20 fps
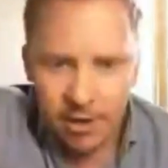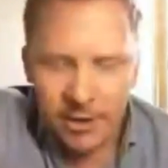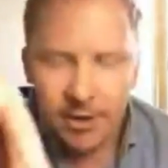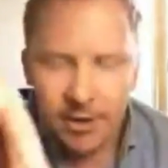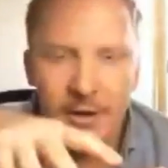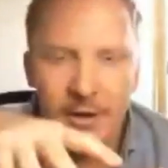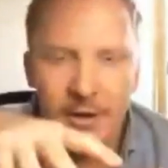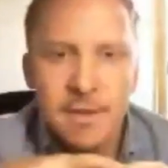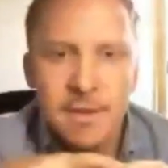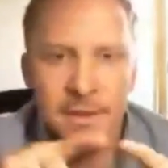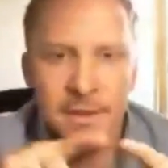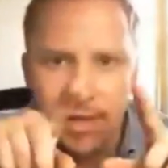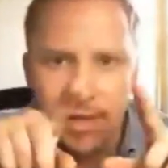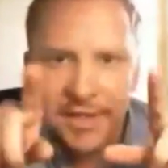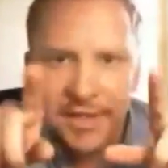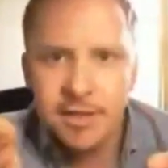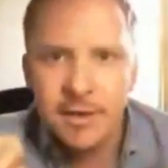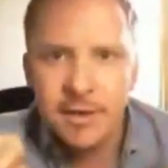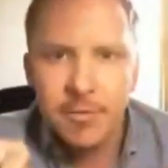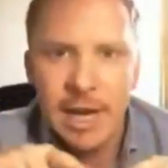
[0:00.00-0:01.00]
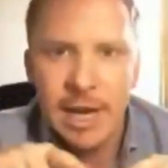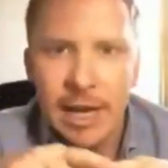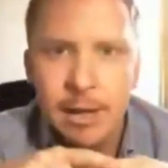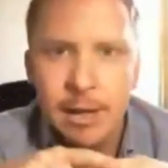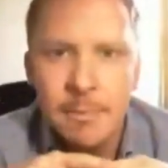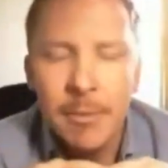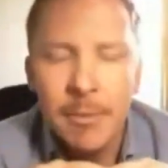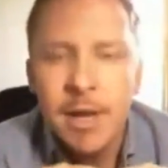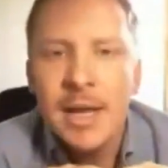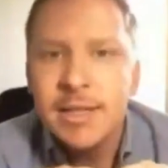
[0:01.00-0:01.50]
under this
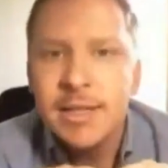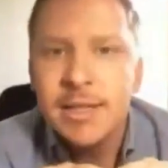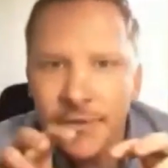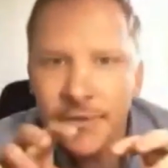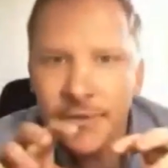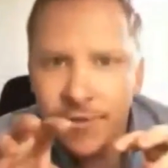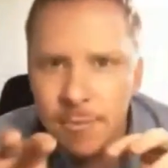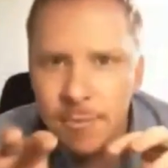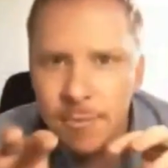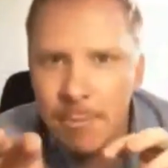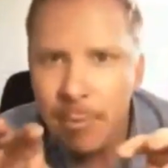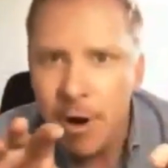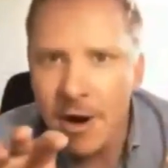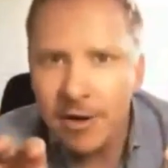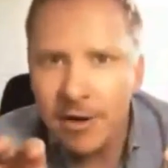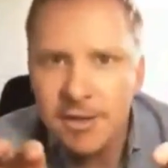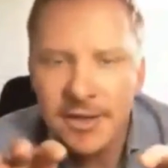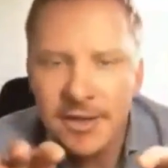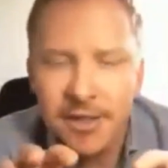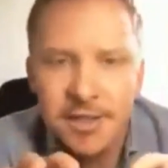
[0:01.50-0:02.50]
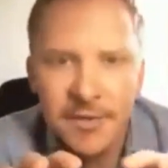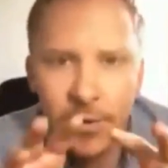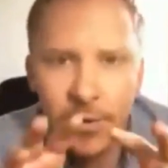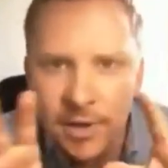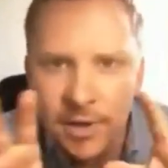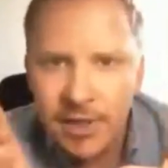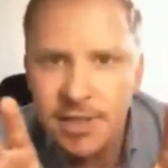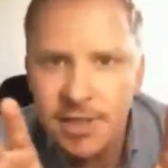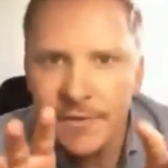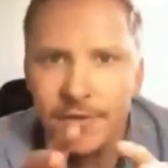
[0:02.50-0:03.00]
screen different boxes of
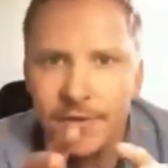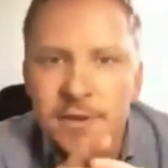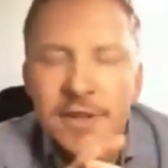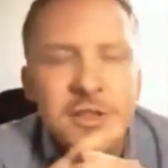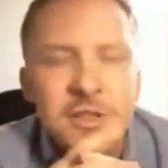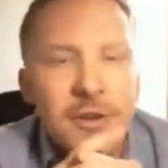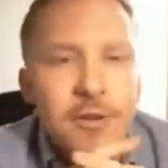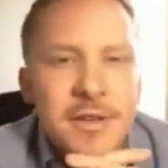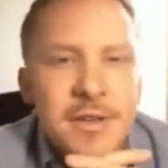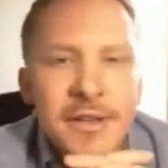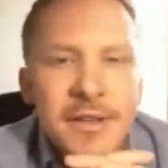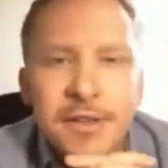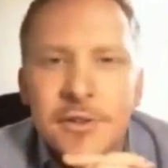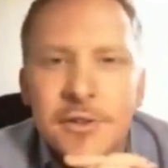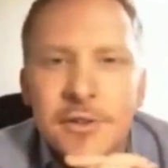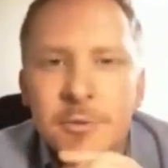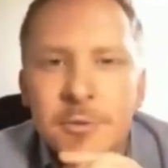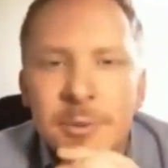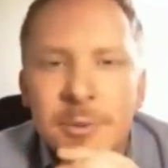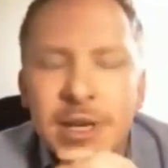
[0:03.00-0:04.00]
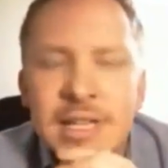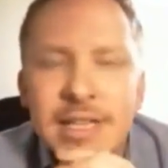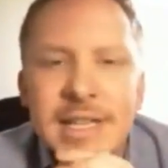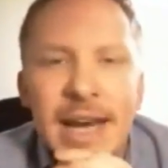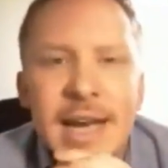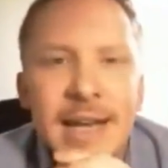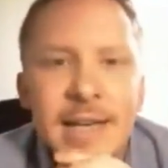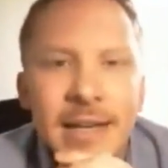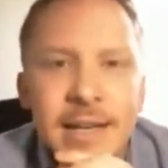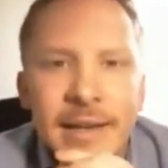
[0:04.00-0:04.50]
all the different students who will be
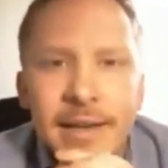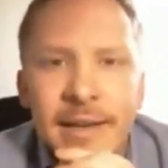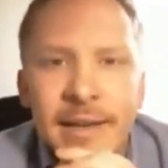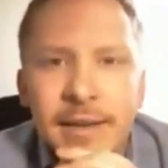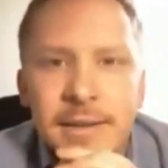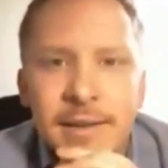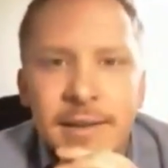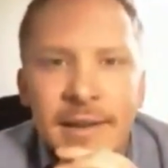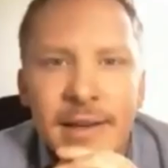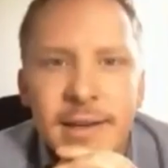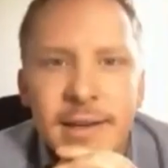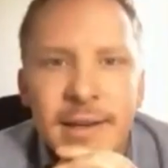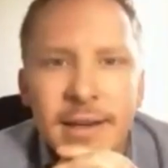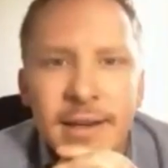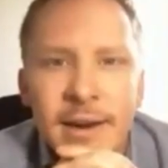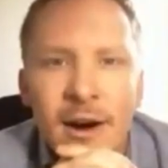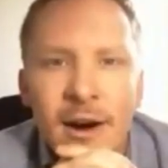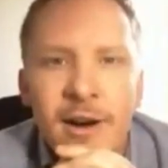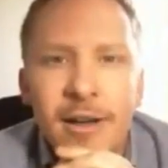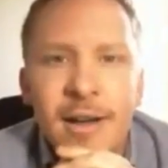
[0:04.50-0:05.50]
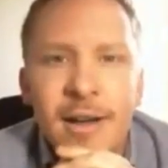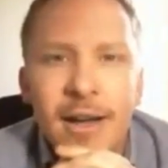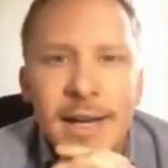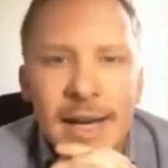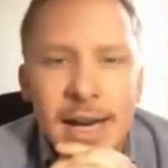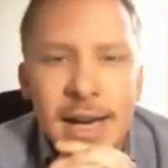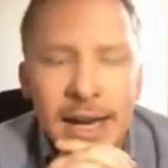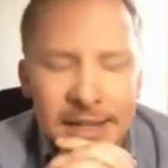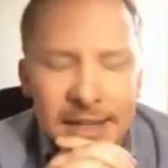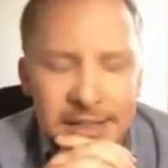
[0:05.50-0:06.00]
attending the
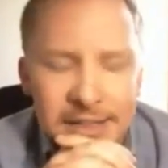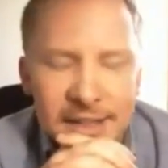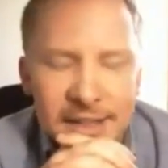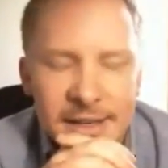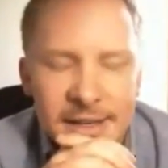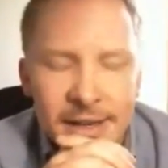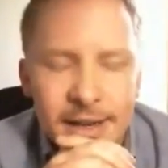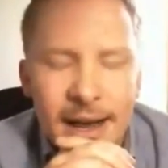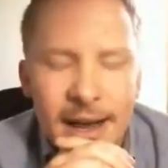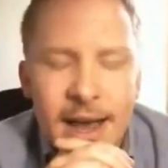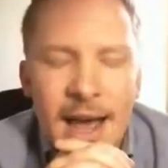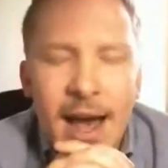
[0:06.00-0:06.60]
online lesson.